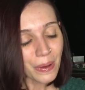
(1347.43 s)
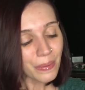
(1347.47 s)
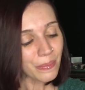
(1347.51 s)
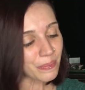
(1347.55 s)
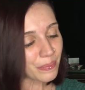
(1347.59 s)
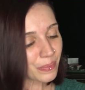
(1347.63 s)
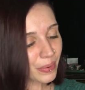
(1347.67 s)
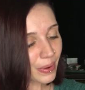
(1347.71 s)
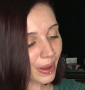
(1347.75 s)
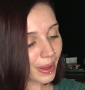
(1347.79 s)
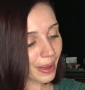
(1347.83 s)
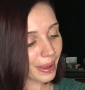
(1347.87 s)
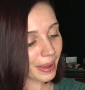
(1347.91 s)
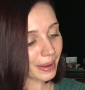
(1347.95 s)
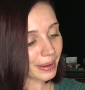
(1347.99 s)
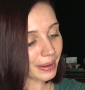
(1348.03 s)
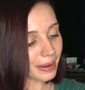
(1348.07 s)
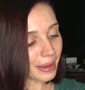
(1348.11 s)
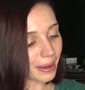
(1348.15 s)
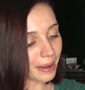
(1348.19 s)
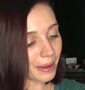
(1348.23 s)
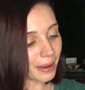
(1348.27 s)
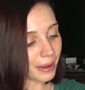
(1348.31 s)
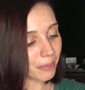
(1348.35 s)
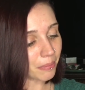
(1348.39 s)
but
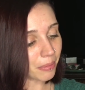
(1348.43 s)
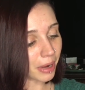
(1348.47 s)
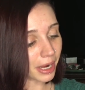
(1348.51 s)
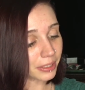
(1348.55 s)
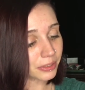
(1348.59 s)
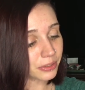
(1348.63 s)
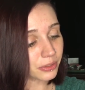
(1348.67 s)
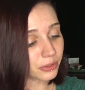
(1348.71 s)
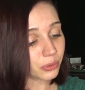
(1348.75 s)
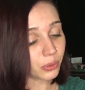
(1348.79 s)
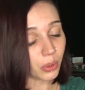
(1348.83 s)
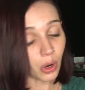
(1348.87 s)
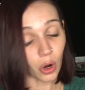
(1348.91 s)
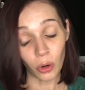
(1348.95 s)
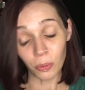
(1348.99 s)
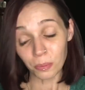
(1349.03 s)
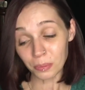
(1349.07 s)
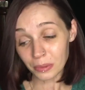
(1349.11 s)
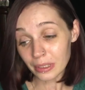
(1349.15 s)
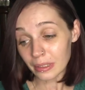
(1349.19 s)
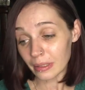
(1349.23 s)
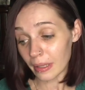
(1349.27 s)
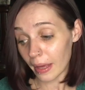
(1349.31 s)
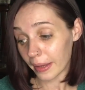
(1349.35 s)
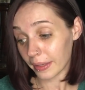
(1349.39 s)
I do
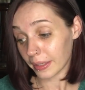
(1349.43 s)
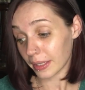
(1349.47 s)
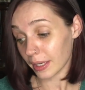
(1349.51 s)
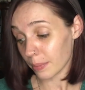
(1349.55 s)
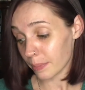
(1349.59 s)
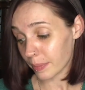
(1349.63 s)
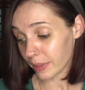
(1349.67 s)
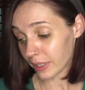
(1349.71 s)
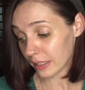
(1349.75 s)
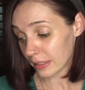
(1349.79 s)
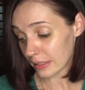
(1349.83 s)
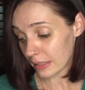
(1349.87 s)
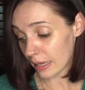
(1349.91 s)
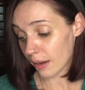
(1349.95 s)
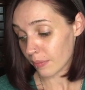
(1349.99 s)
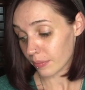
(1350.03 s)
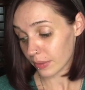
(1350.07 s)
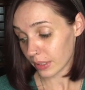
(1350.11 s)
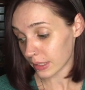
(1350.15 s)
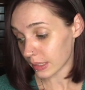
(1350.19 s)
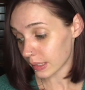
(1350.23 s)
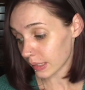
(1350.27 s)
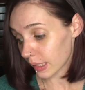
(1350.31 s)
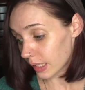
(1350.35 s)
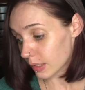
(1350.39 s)
hope to like it because
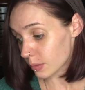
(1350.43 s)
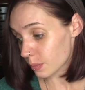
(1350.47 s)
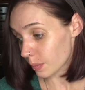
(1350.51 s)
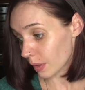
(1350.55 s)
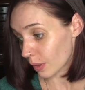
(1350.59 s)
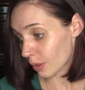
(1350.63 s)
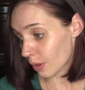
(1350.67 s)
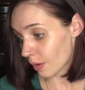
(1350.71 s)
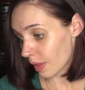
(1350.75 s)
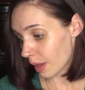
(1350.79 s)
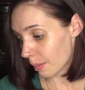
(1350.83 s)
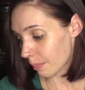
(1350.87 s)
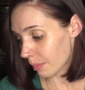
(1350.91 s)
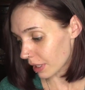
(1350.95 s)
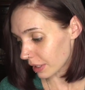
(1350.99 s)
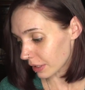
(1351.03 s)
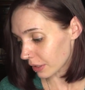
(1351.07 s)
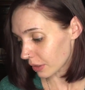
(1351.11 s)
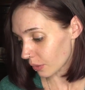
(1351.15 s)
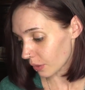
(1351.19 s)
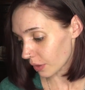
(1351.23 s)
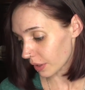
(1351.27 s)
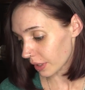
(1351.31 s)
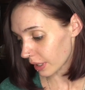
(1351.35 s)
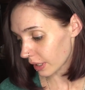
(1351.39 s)
obviously I spent all that
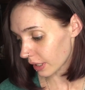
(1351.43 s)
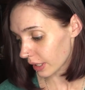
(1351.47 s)
money on it,